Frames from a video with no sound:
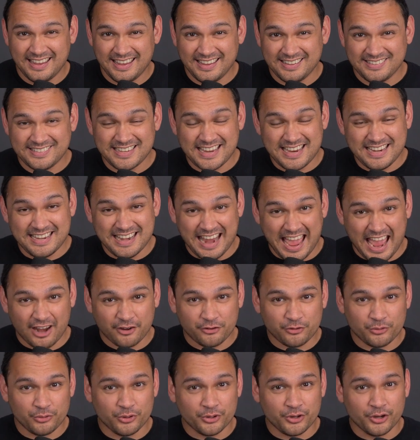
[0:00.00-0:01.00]
It's a
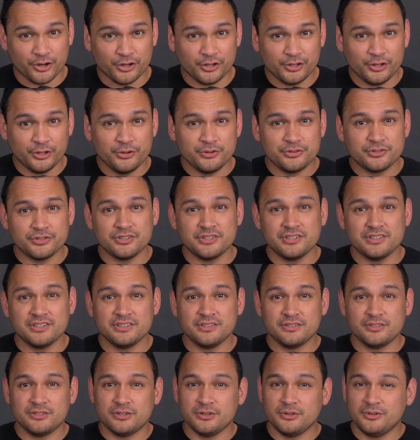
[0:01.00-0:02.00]
natural conclusion
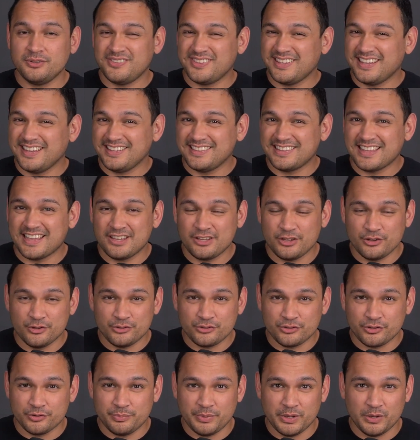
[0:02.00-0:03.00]
to think that you
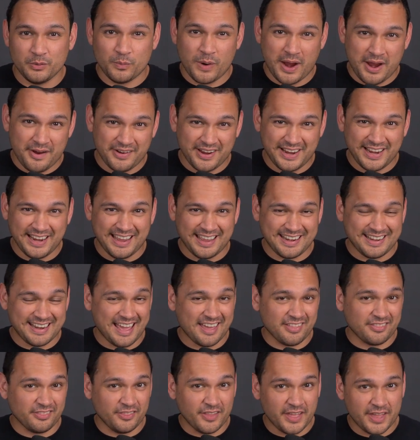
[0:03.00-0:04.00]
should be wearing an
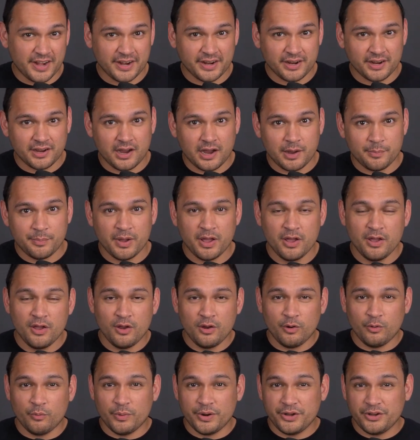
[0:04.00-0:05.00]
athletic cup
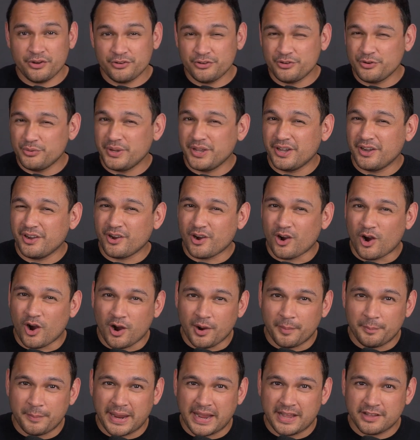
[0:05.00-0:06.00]
when you're doing a
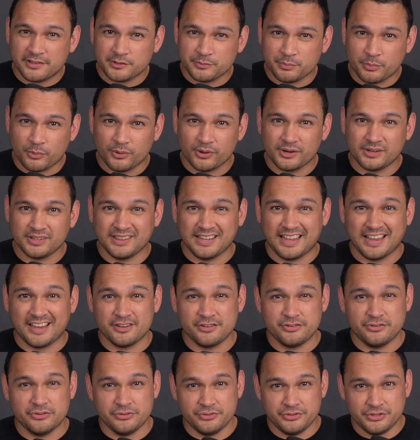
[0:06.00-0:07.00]
combat sport
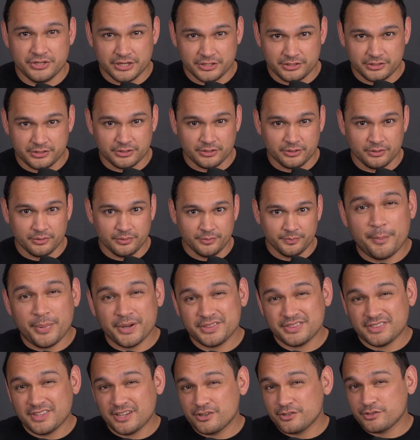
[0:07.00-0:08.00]
like Jiu-Jitsu.
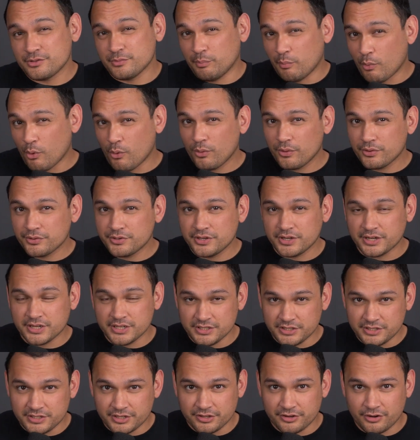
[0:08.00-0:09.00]
But there's more to
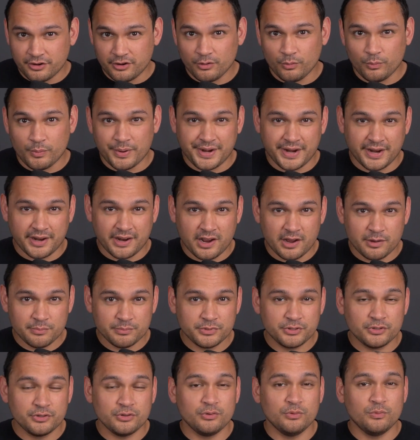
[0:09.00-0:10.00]
consider when it
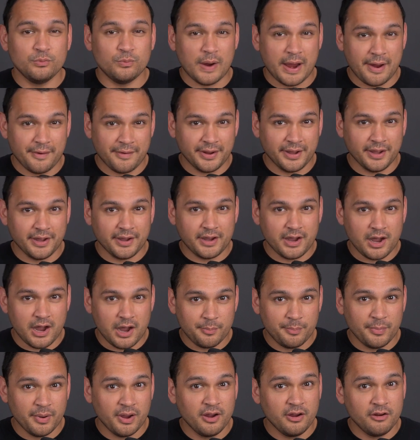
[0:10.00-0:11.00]
comes to wearing a
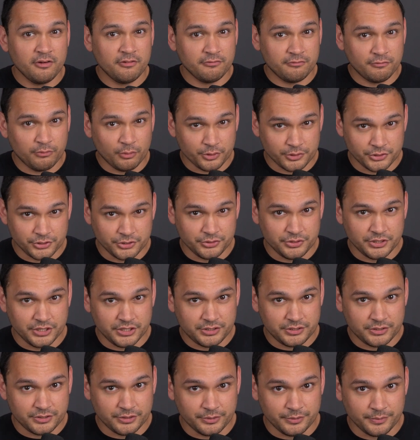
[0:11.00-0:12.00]
cup for
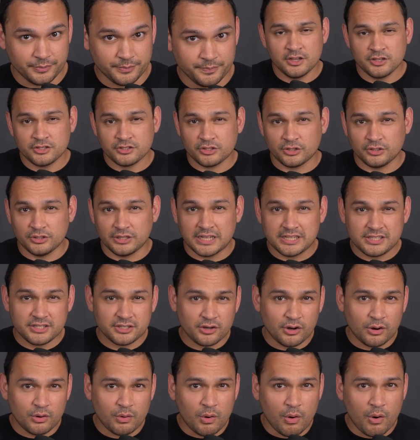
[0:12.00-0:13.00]
Jiu-Jitsu. So let's
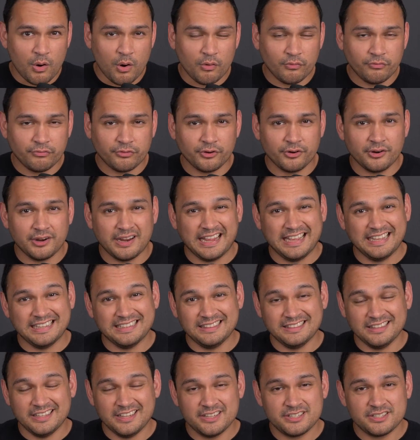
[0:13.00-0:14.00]
go over a
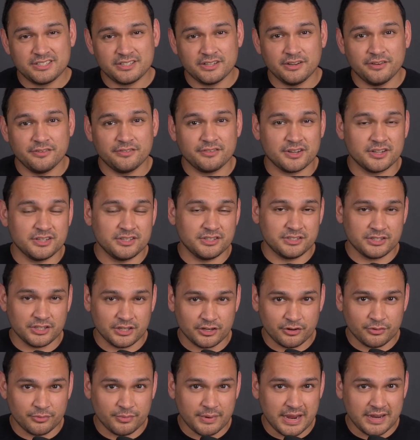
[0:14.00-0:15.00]
list of
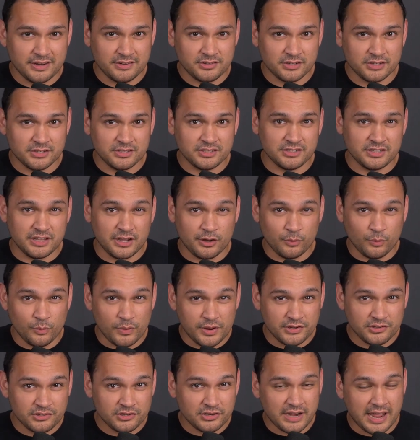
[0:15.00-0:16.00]
considerations that
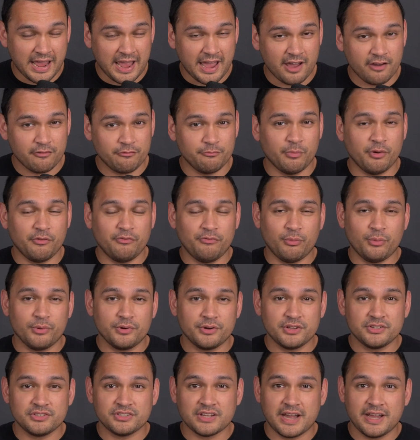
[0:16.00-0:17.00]
we should have before
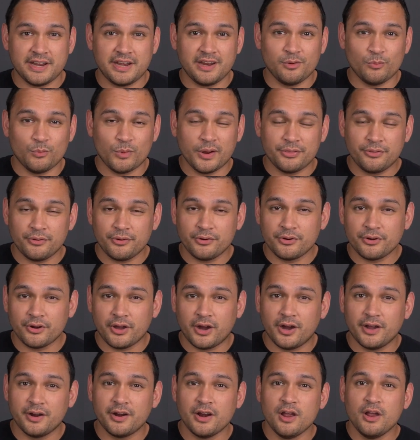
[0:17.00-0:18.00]
deciding whether or
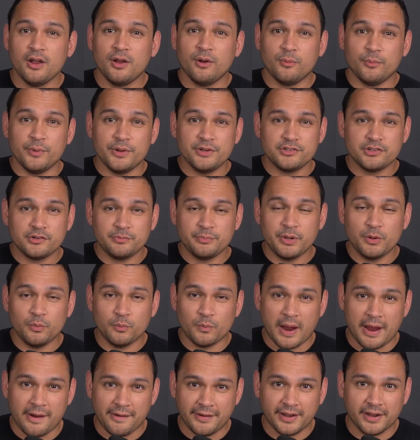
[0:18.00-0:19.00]
not we should be
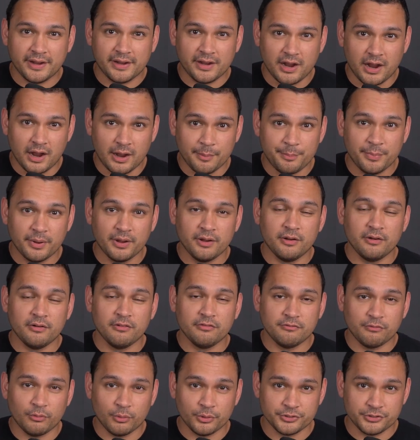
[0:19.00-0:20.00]
wearing a cup
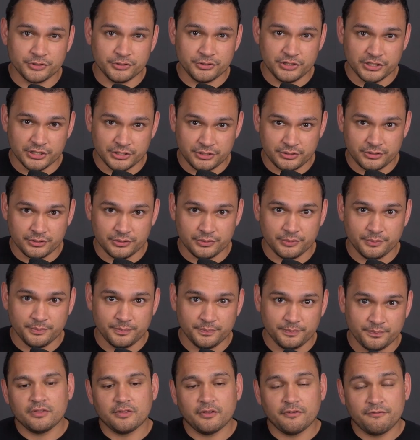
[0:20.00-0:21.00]
for Jiu-Jitsu.
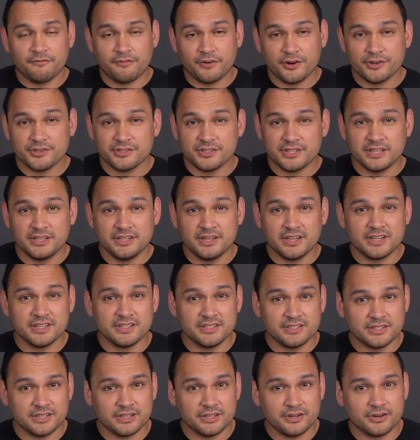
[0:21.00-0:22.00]
The first thing to
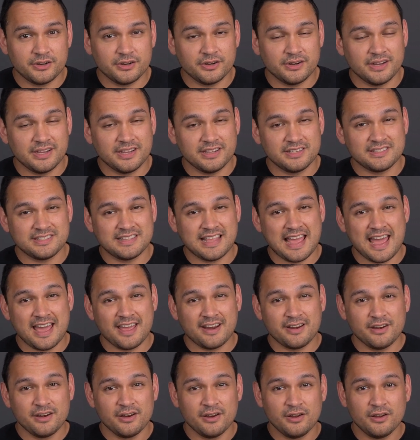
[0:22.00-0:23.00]
consider is that